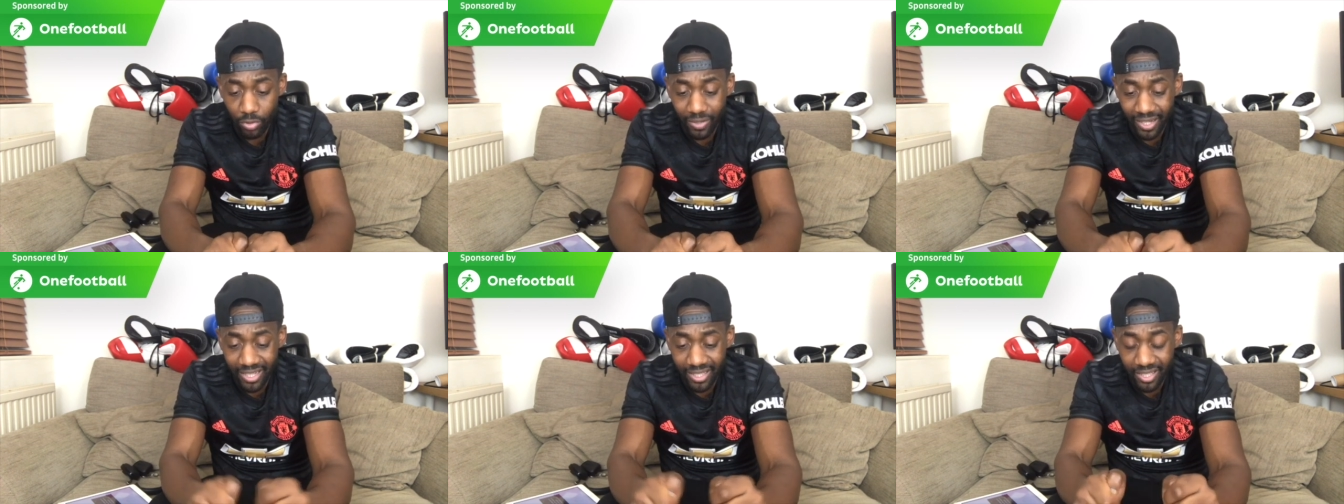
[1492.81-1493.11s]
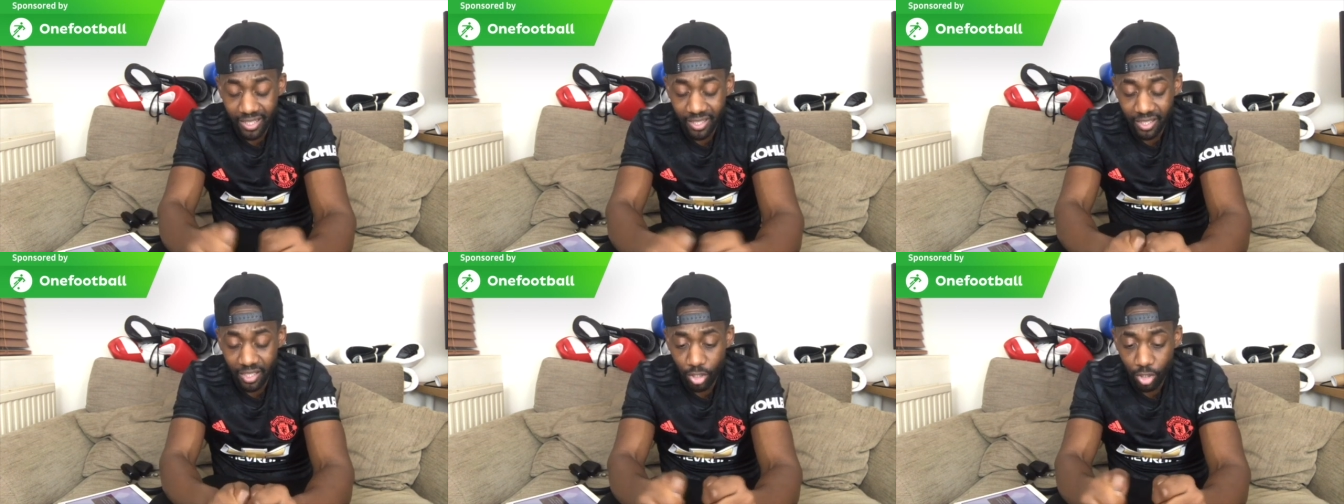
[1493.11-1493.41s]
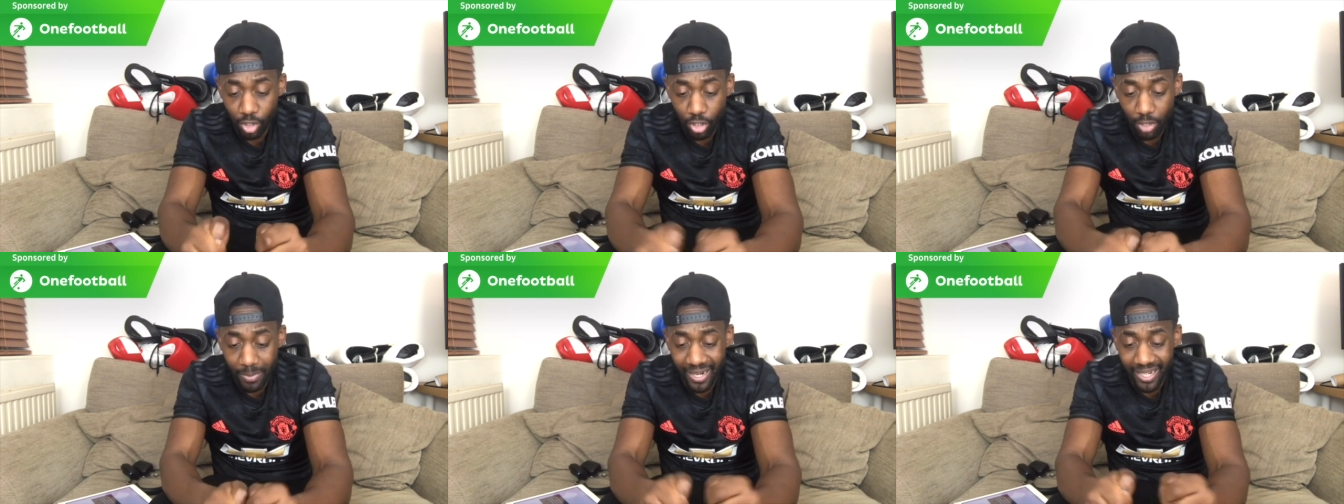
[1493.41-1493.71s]
a decent
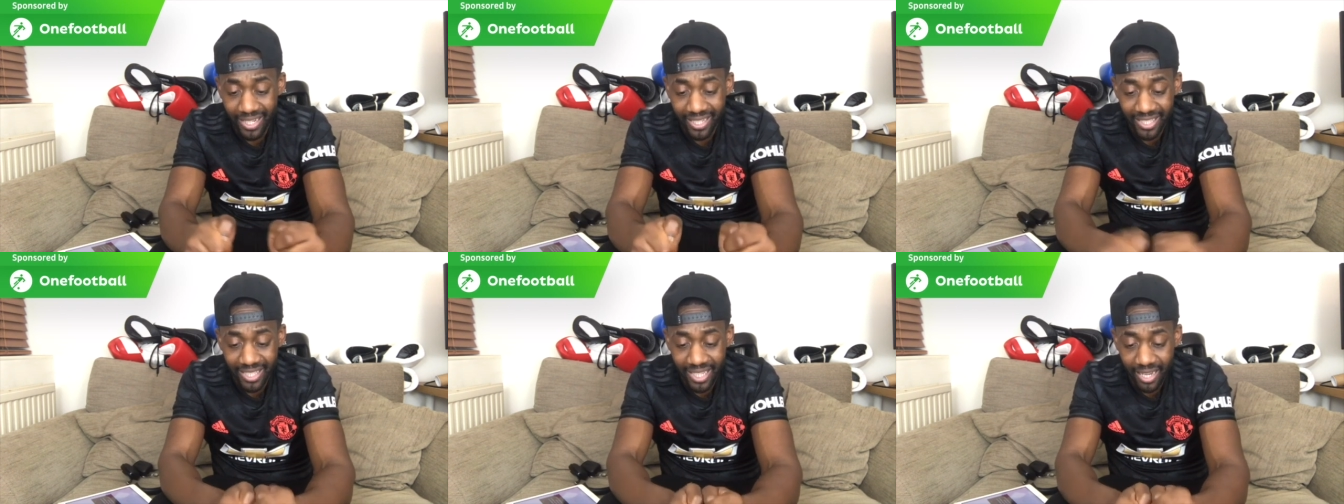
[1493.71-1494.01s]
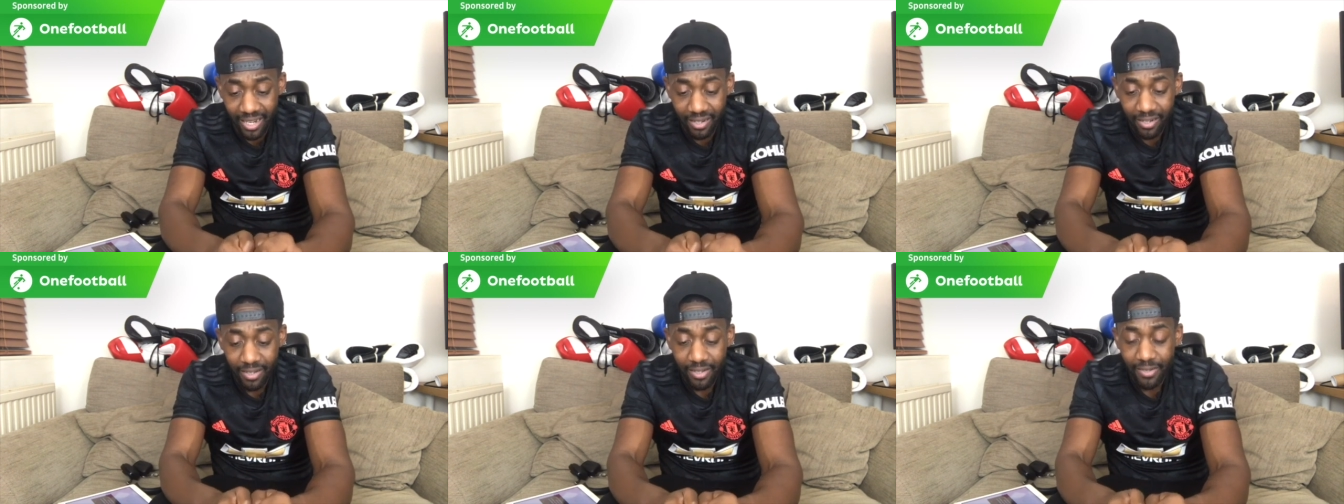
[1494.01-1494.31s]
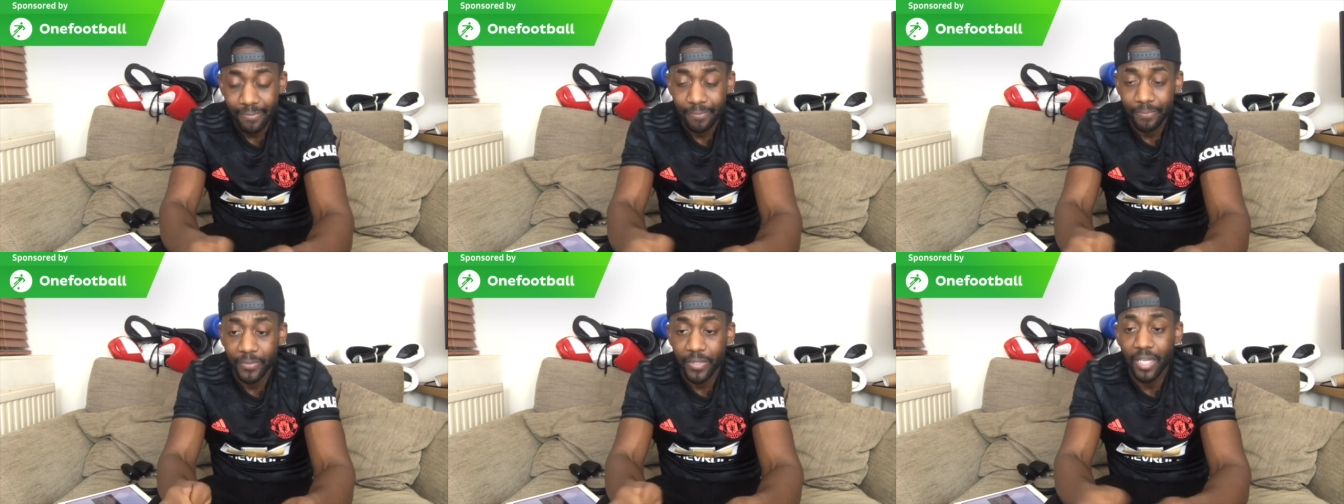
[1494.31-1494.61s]
job at the 10
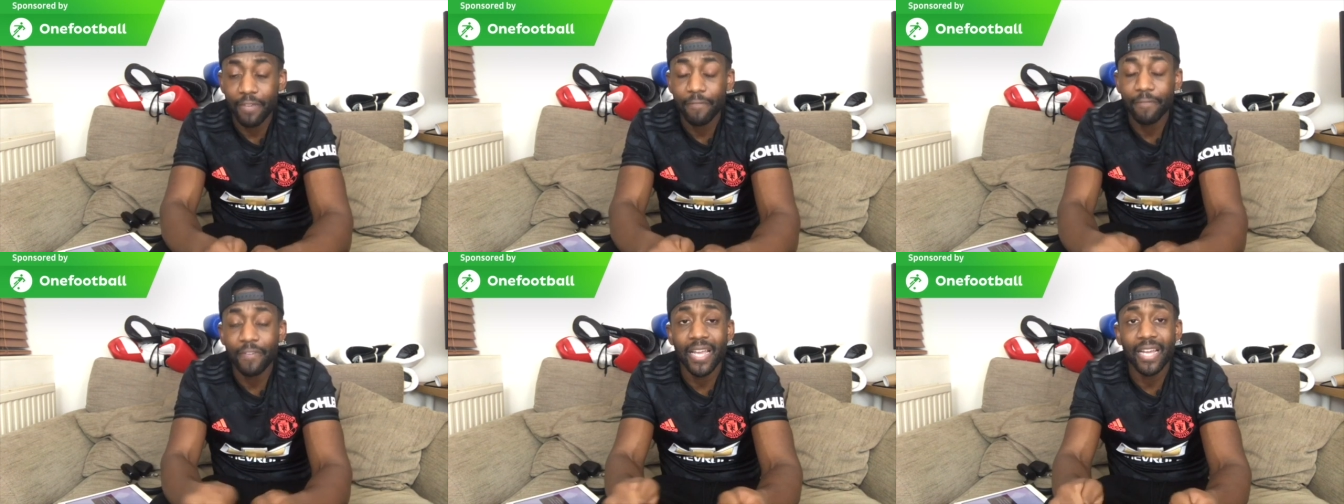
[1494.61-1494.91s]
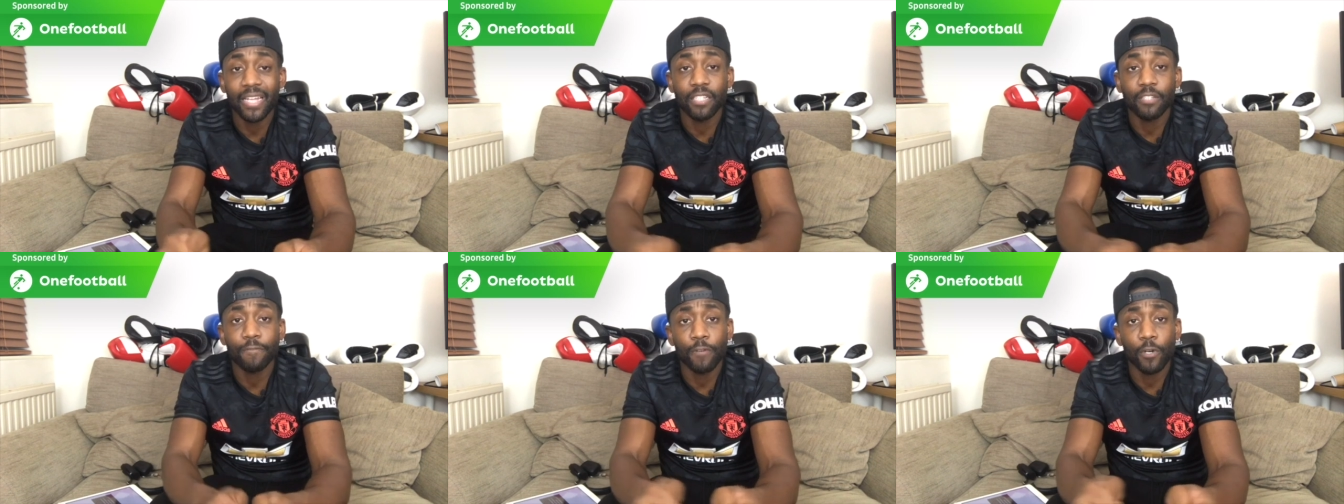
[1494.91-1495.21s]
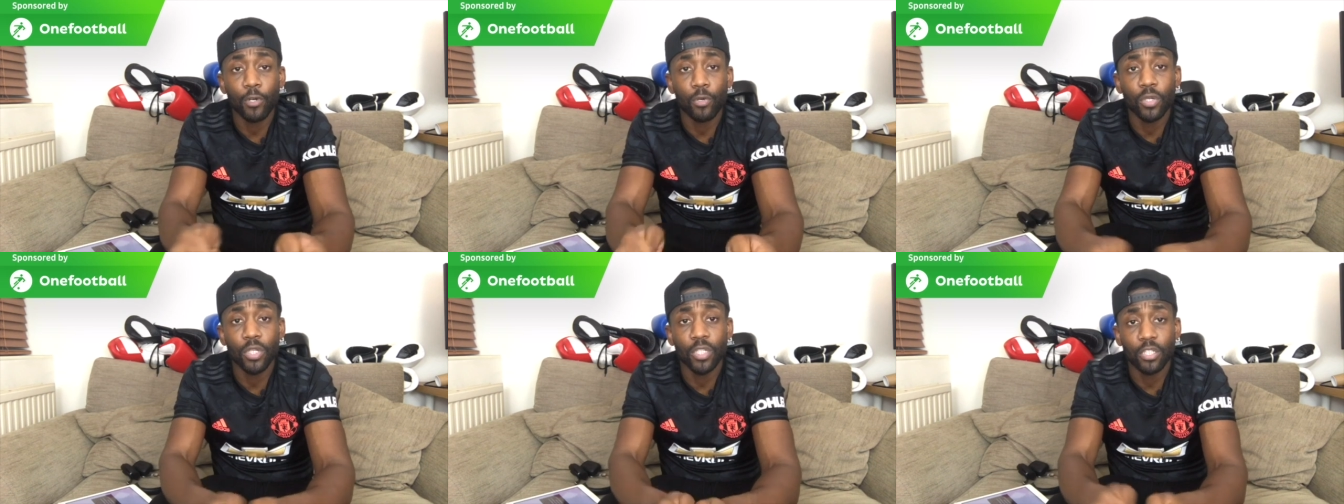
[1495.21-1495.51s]
if he has
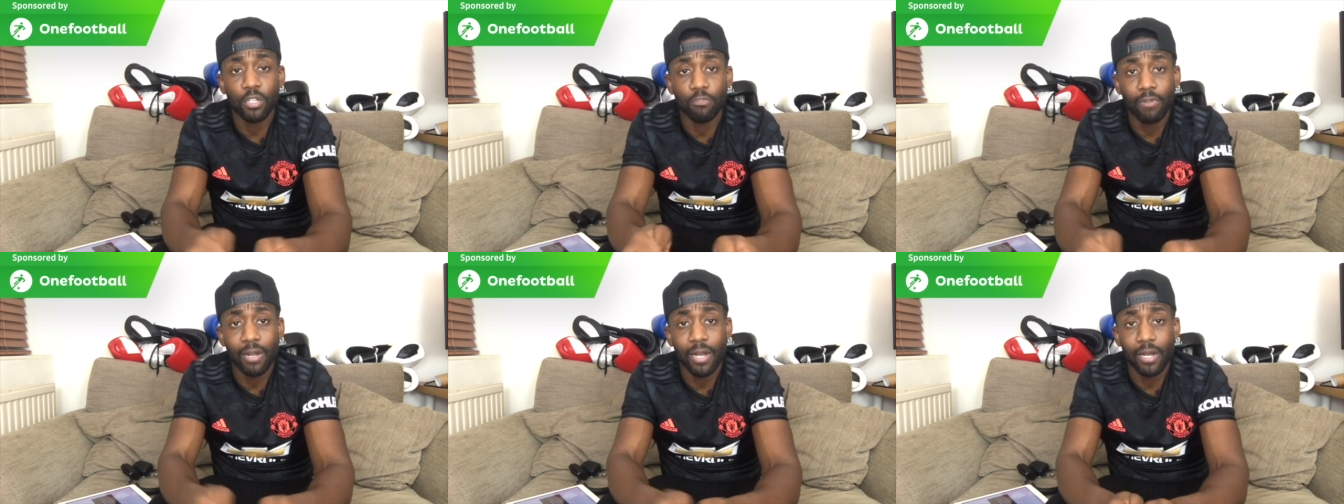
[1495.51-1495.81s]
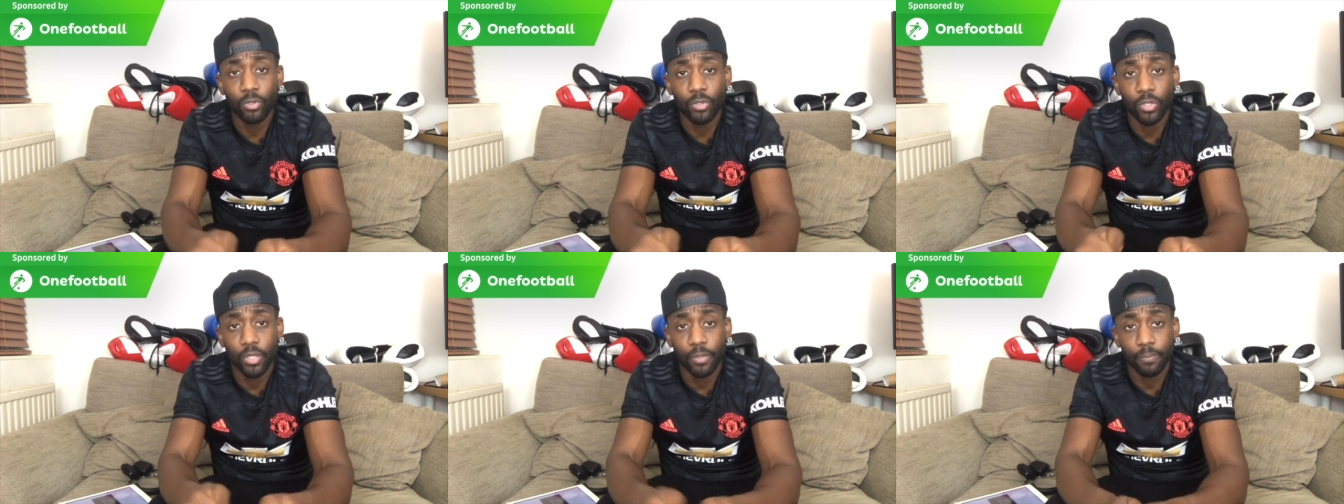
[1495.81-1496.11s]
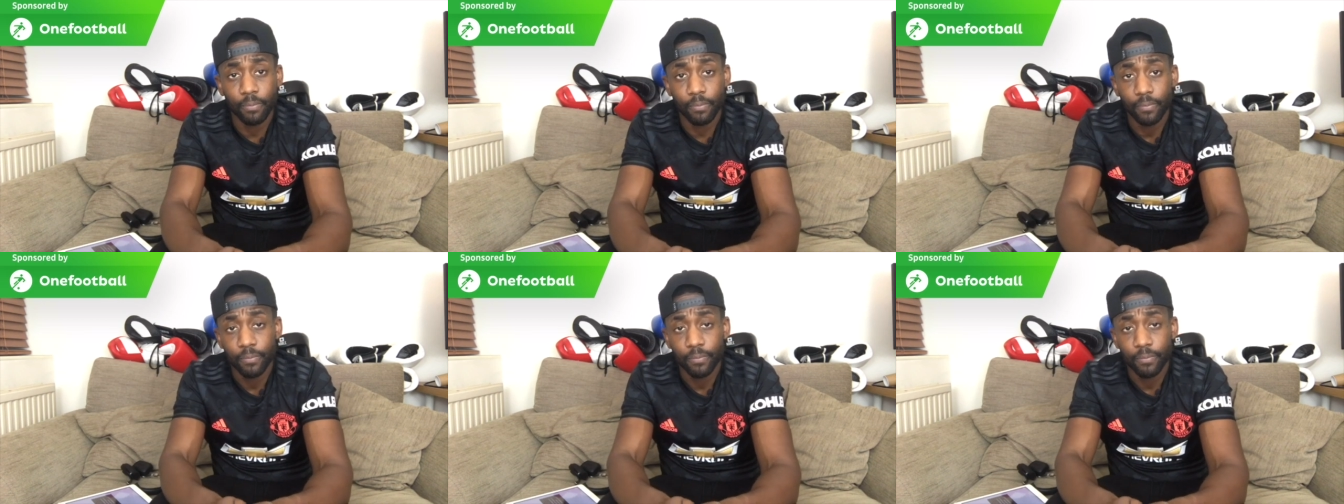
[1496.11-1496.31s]
floaters around him.